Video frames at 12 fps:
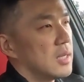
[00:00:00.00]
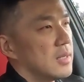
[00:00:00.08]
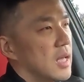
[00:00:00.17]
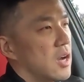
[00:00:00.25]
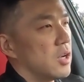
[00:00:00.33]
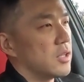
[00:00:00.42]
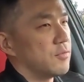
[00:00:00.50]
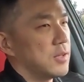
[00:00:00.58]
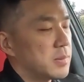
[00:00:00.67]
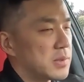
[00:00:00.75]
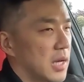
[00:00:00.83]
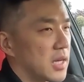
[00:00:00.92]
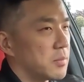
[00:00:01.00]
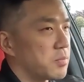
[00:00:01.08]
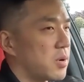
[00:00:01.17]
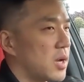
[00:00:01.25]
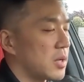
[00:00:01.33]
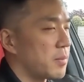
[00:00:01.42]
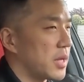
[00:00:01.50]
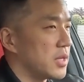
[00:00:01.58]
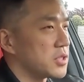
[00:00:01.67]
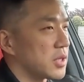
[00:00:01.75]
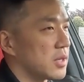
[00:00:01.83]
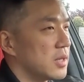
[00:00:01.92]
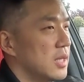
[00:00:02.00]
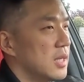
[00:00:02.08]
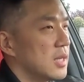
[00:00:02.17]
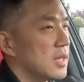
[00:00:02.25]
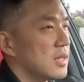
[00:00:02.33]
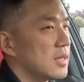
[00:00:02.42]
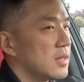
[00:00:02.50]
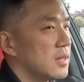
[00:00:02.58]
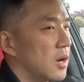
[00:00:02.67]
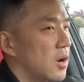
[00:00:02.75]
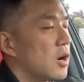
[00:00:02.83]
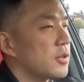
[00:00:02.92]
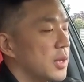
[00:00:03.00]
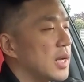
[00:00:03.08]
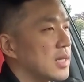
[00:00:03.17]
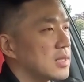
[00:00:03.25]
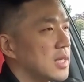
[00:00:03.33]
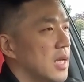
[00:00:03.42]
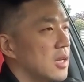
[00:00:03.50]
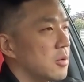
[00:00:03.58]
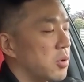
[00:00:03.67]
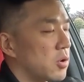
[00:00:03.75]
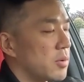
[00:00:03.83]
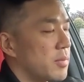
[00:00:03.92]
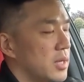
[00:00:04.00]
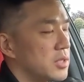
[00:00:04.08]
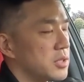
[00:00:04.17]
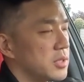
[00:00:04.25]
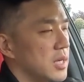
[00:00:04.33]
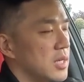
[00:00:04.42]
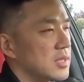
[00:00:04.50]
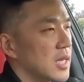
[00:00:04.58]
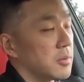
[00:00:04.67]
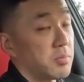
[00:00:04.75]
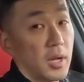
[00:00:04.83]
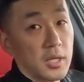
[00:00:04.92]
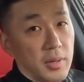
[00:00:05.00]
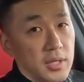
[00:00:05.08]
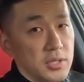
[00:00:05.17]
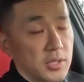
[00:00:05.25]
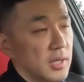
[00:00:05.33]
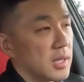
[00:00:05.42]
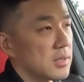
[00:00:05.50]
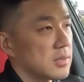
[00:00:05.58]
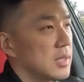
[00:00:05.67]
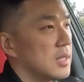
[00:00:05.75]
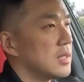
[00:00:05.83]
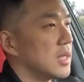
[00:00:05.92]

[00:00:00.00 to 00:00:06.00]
Now, on the flip side, a product manager, there are things that a program manager does that a product manager does.